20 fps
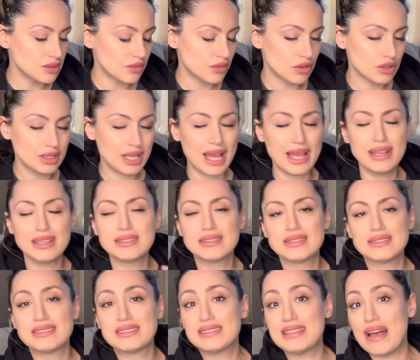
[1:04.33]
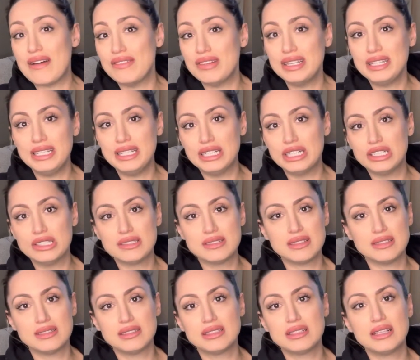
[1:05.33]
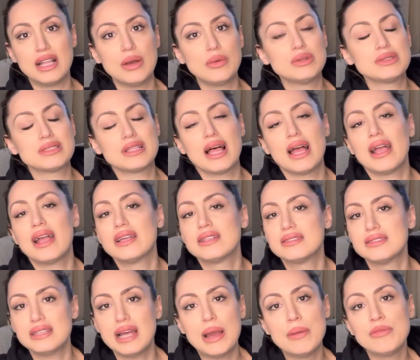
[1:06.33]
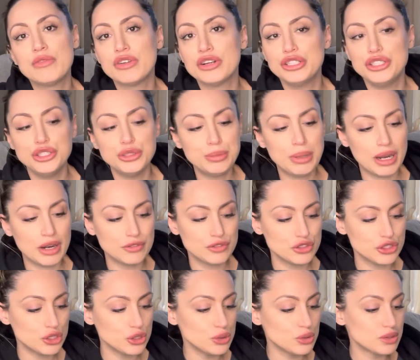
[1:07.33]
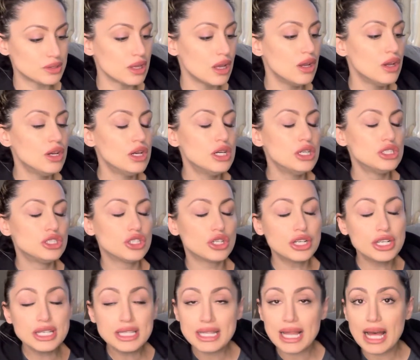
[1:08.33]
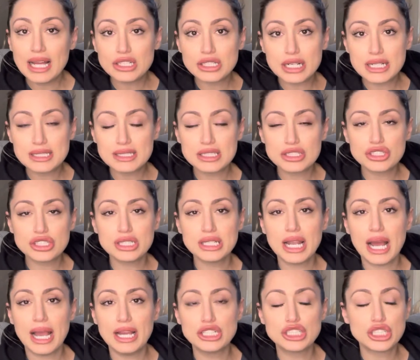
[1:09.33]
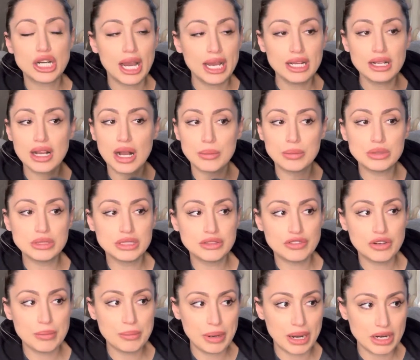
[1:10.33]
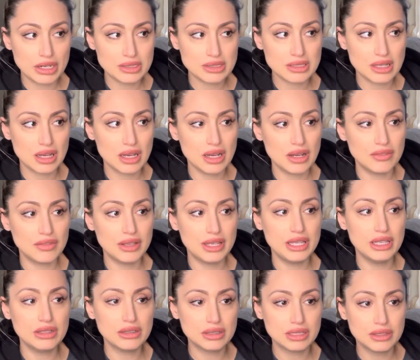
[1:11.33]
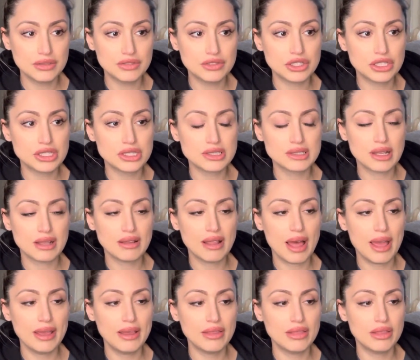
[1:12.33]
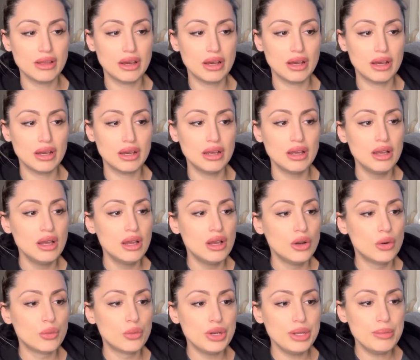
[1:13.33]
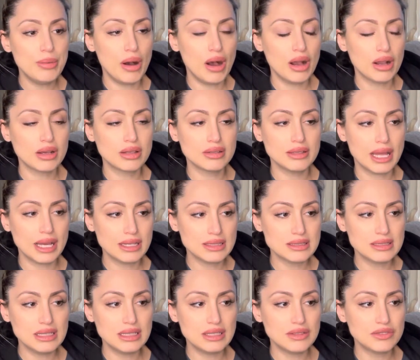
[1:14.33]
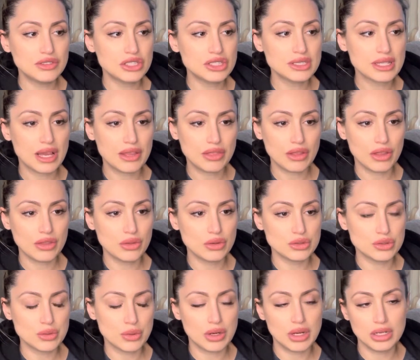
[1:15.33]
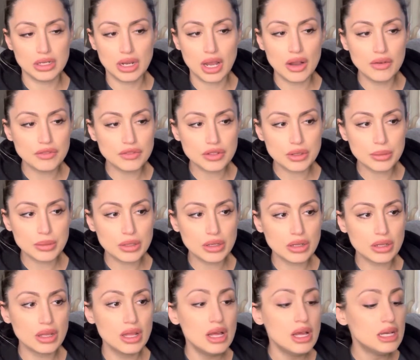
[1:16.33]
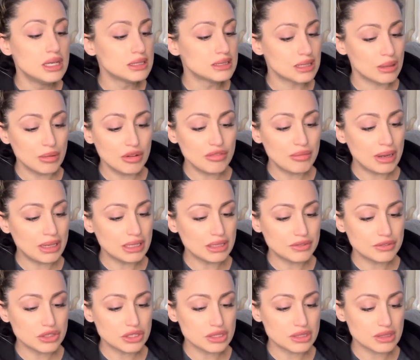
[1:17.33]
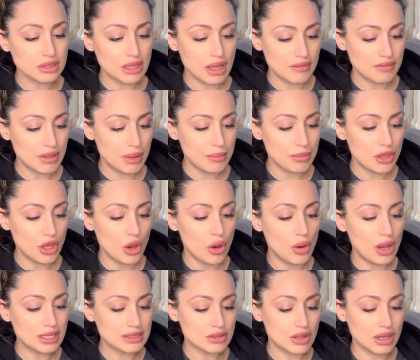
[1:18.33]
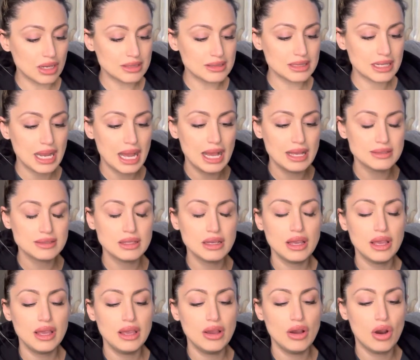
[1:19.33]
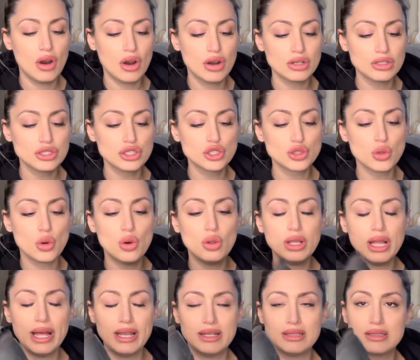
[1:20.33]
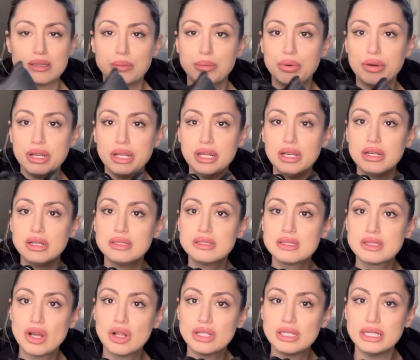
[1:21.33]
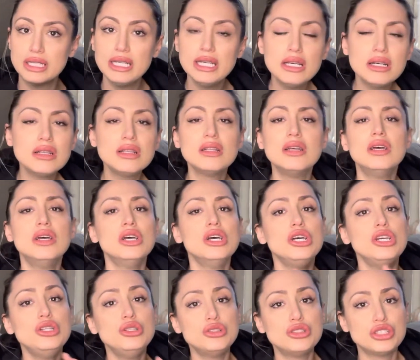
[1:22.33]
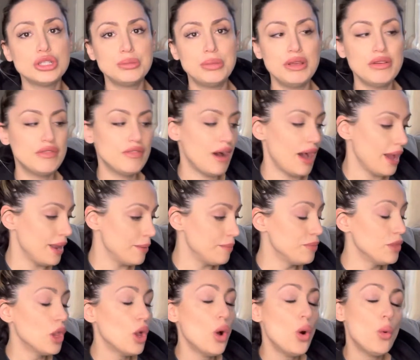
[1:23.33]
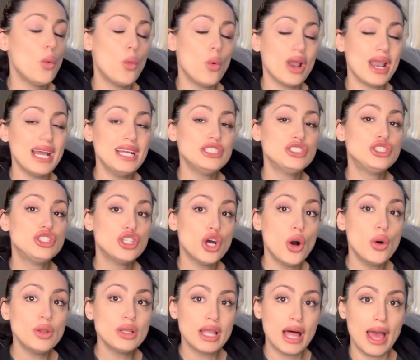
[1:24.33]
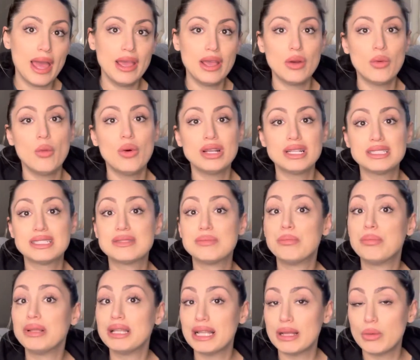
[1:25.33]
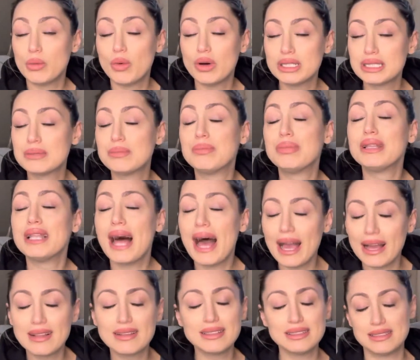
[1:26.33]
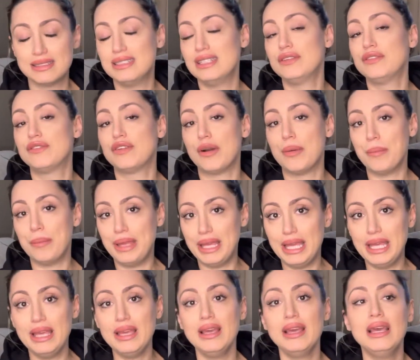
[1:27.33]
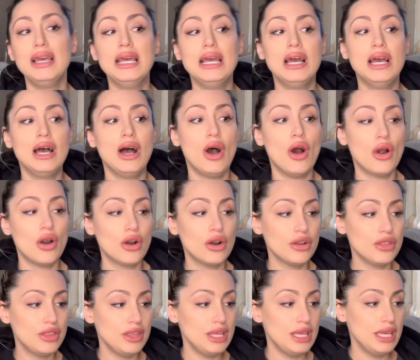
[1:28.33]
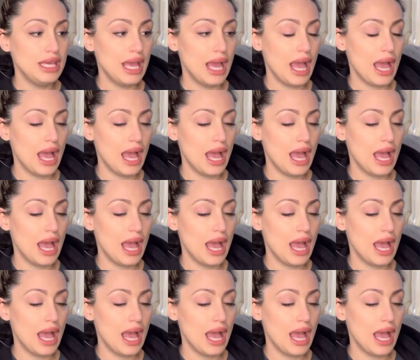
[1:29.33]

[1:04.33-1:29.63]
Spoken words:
for like 7 years until I was like, it's time for a new pair of shoes. During that transition, I tried a couple different pairs of heeled lifters like the Reebok Legacy lifters. I thought those were uncomfortable. Some of my lifters love them though. As long as it has a hard sole and it's a pretty good solid heel, you should be fine. What I don't like, what's blacklisted for me are the